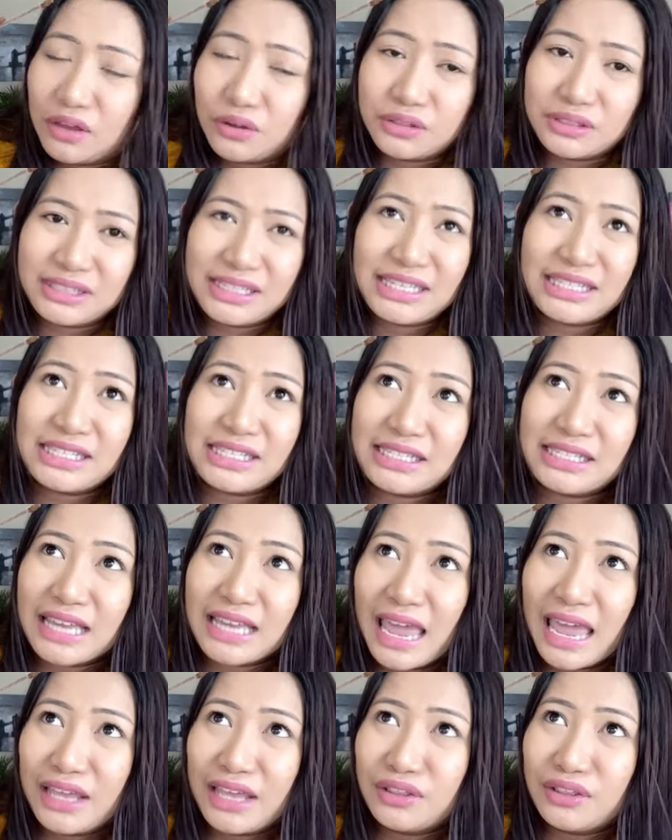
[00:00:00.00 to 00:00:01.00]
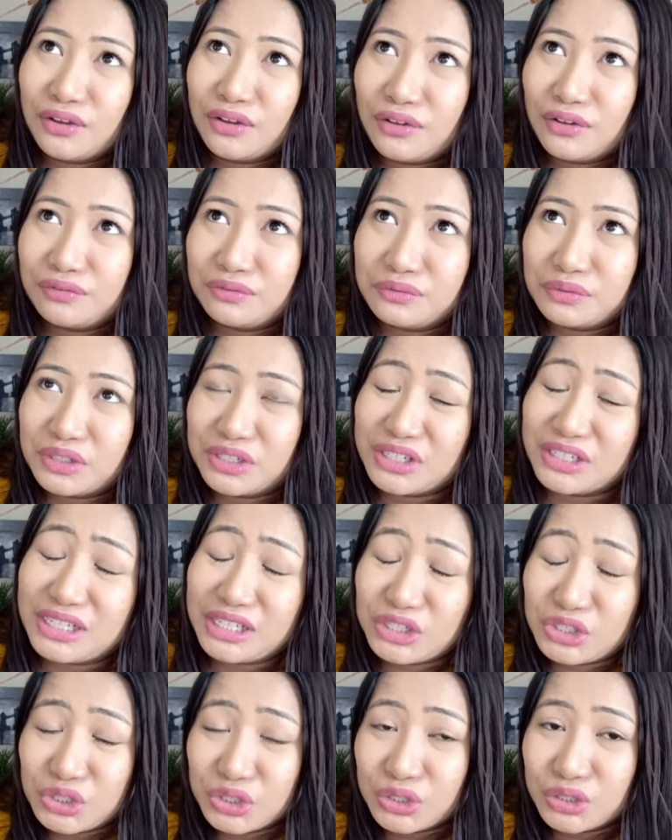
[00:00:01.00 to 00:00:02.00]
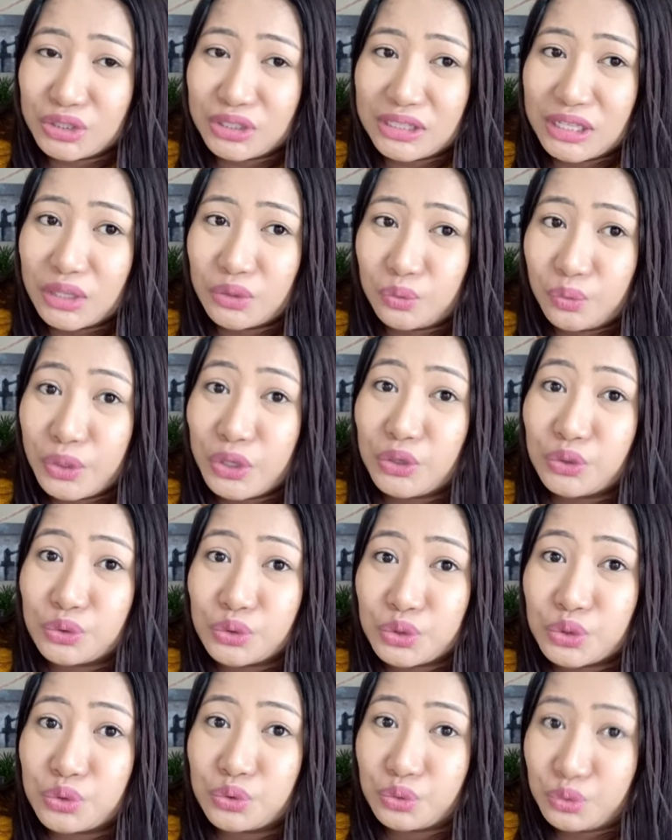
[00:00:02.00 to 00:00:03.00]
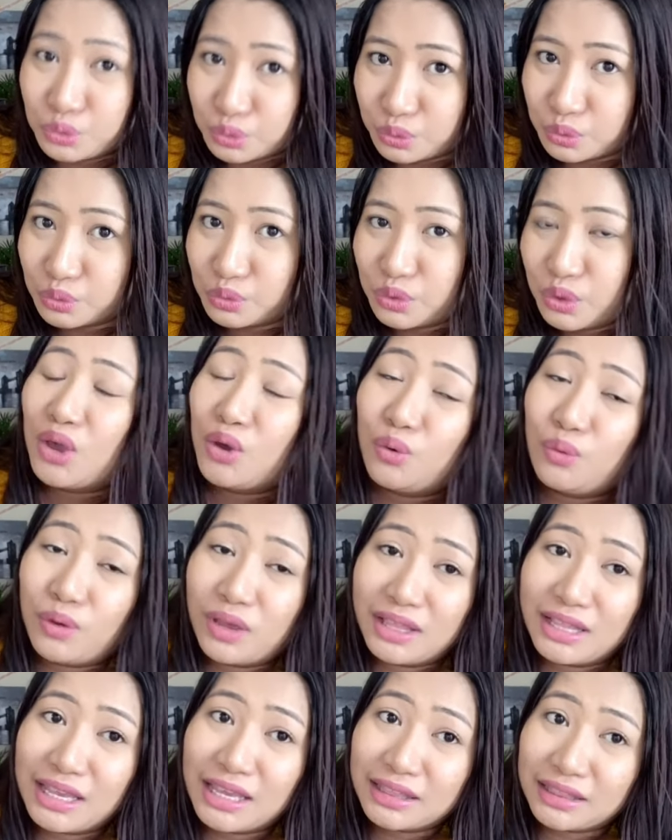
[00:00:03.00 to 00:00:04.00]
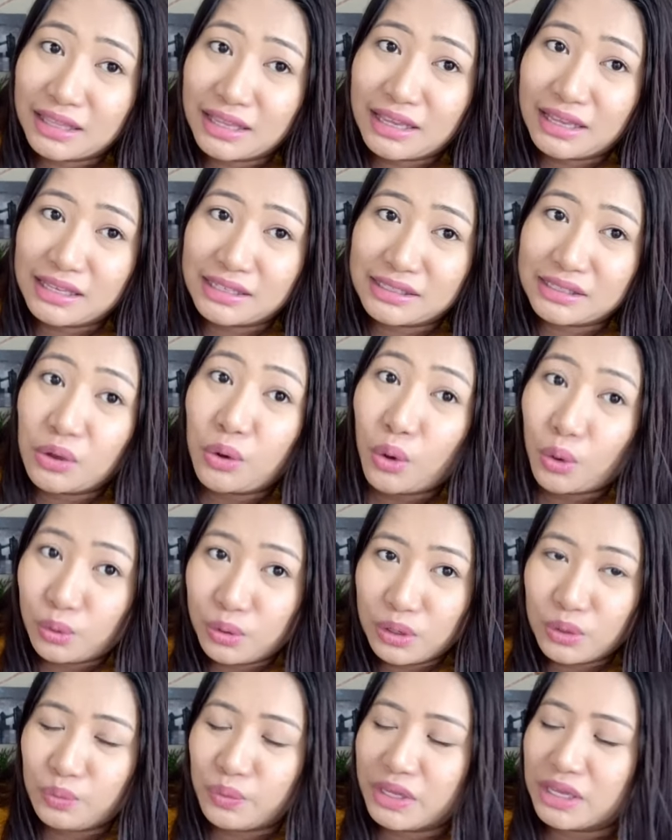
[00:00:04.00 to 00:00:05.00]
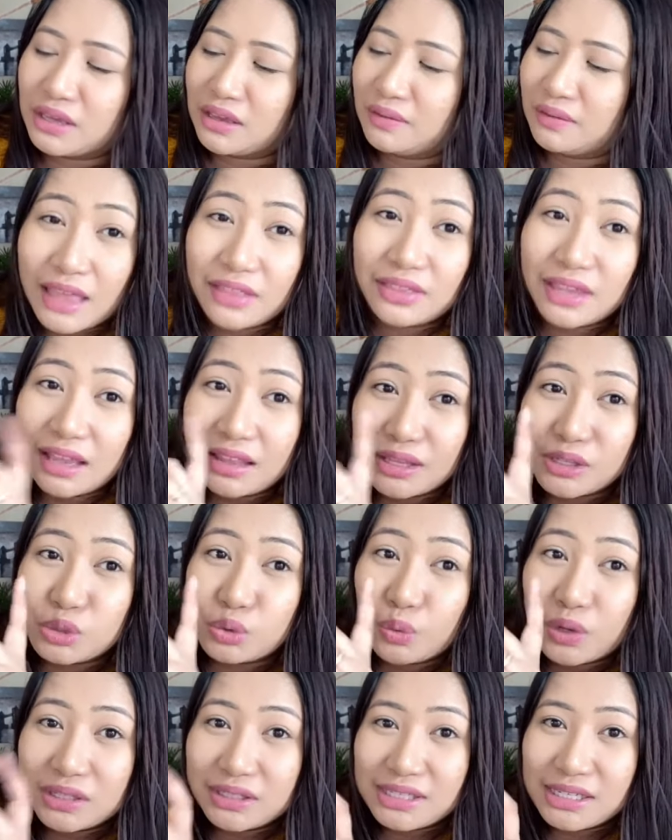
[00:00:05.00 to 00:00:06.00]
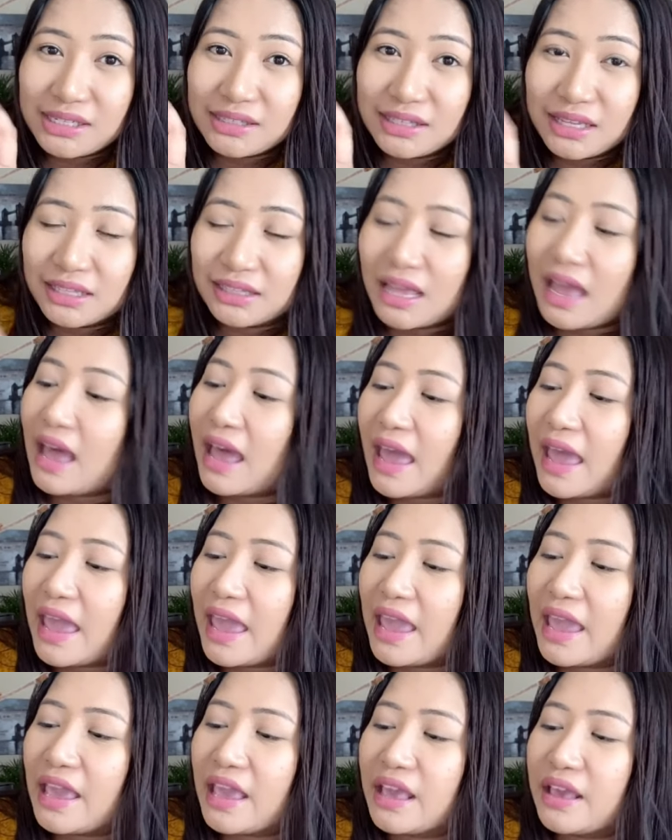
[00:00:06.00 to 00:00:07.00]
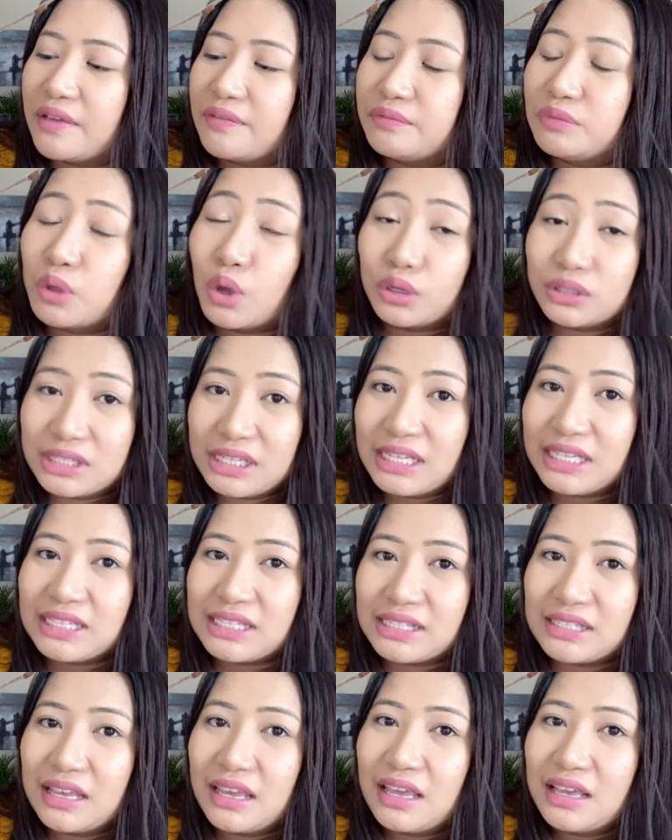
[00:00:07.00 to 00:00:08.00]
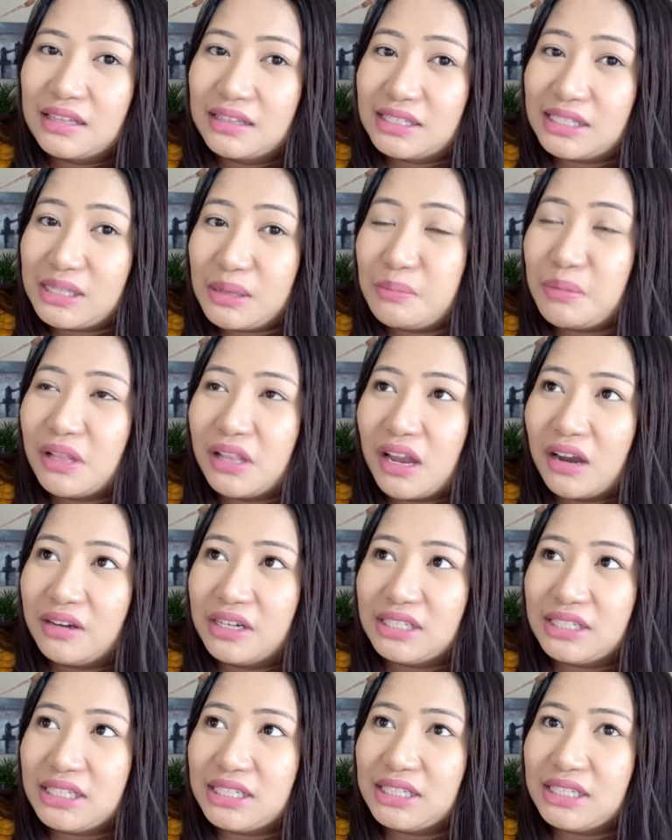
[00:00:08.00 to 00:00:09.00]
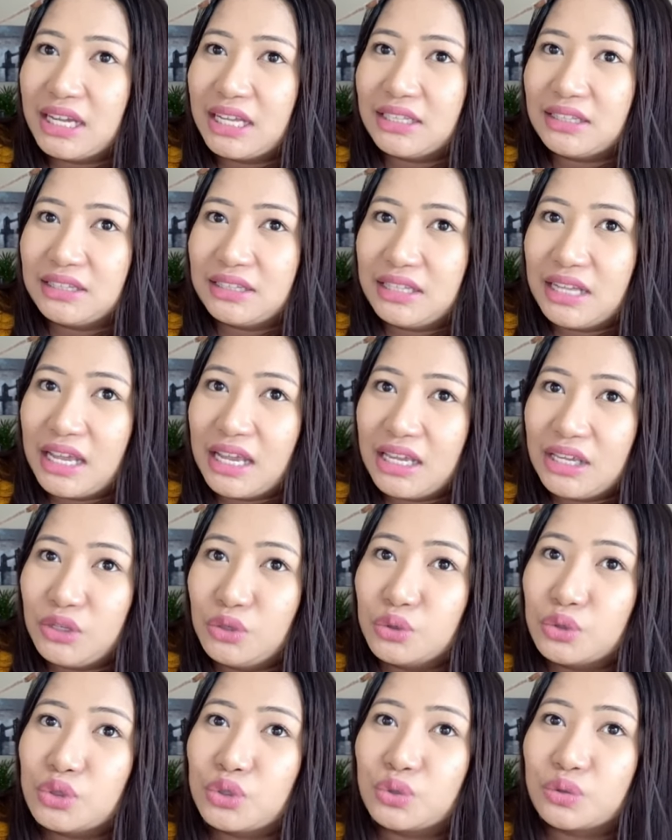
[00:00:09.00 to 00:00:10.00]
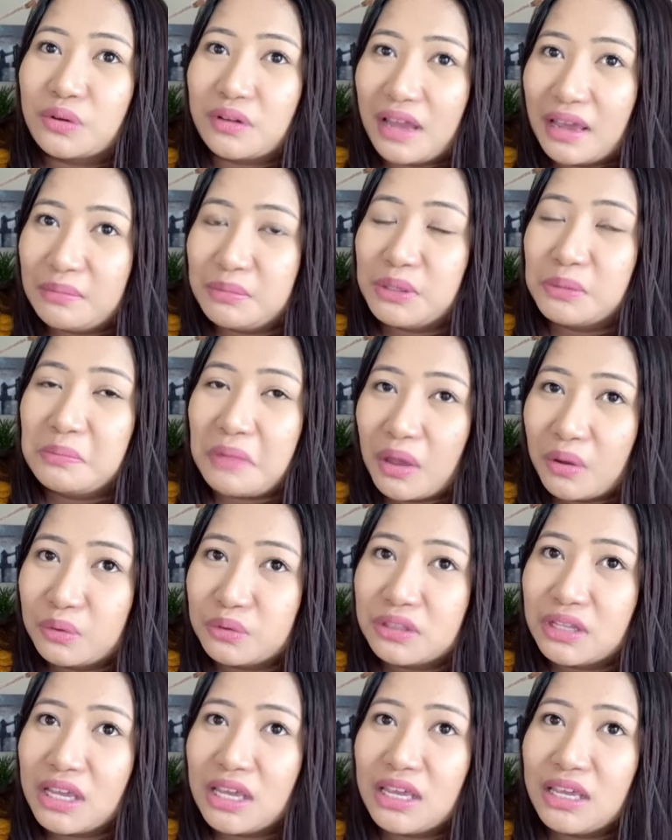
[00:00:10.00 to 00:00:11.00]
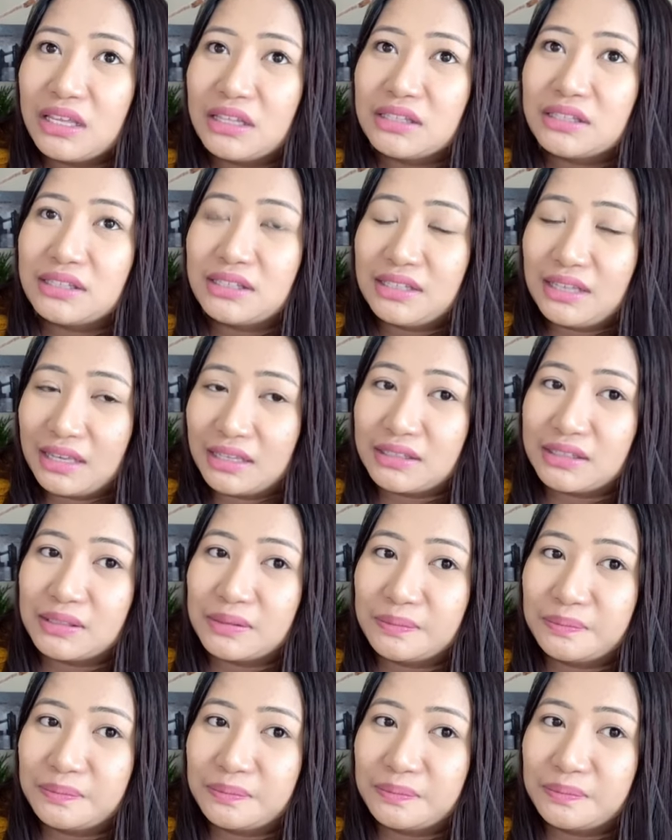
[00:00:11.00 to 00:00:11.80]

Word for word: This is a kind of traditions that we used to do when it is Holy Week. That is one thing that I've noticed, the similarity that they used to climb the mountains, yes.